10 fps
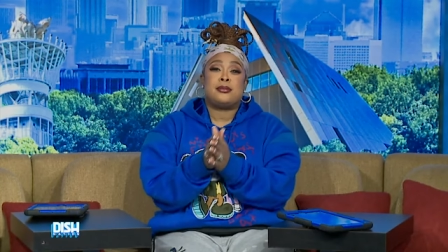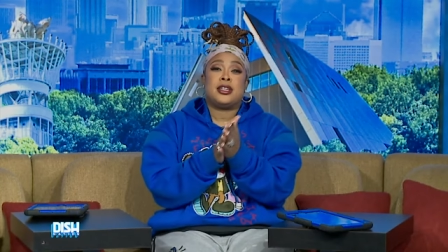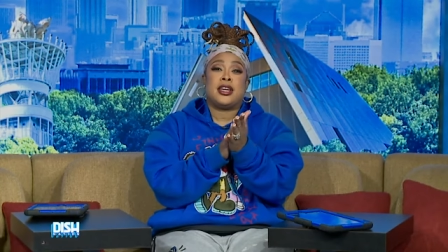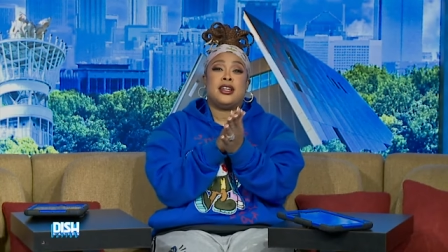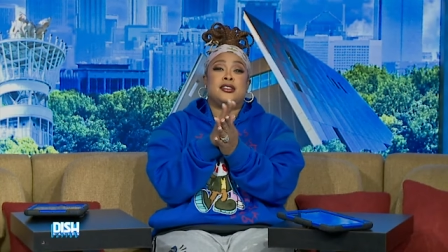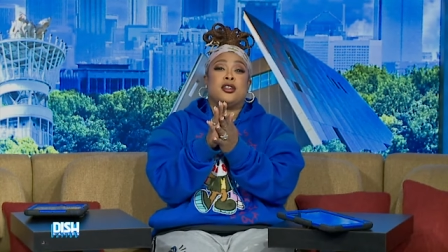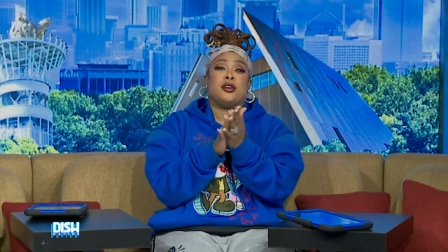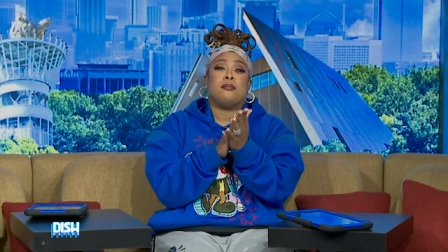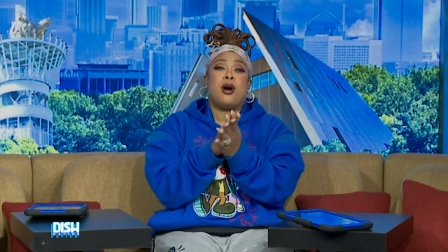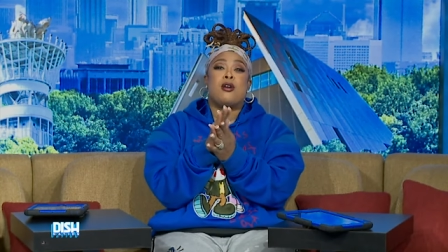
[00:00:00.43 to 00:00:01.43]
to get into
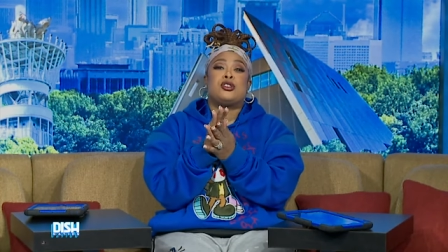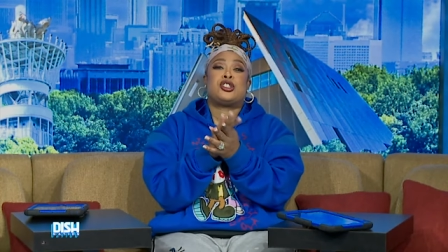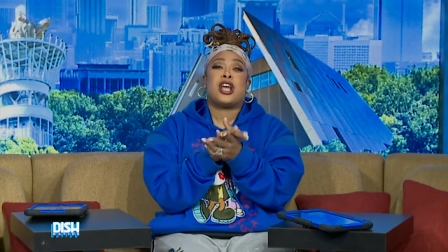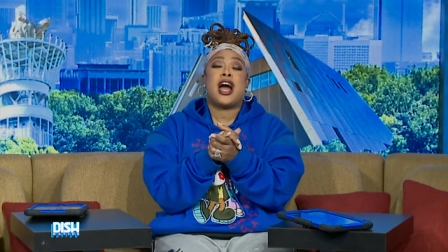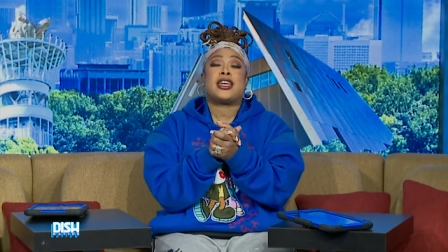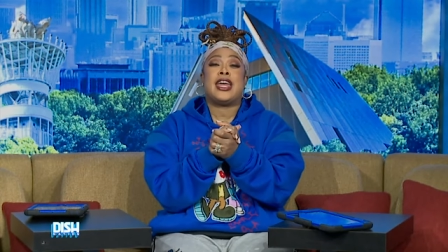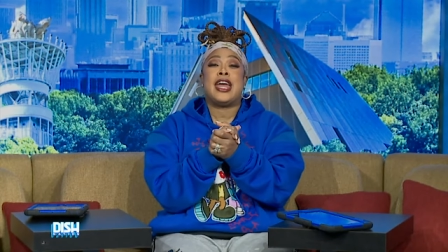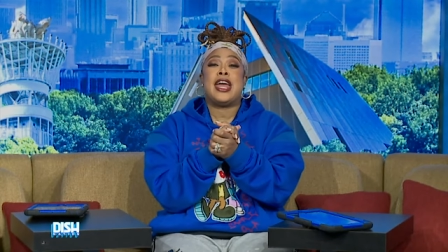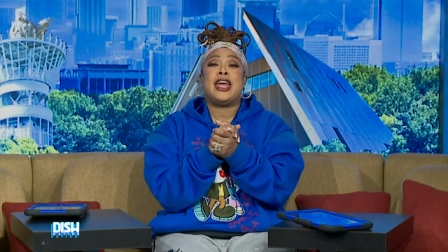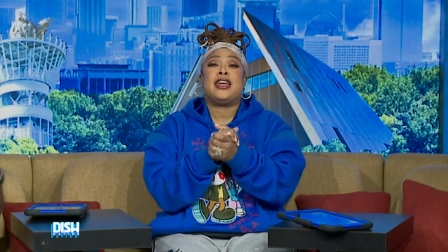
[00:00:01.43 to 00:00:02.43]
the most
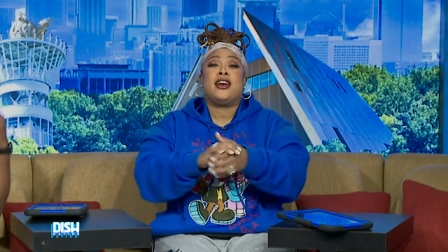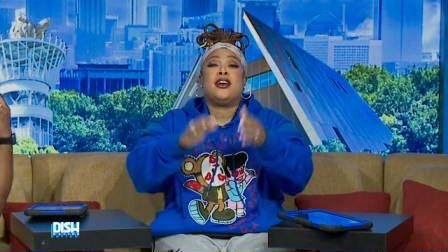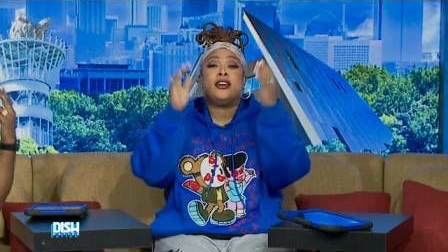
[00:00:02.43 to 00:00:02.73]
shocking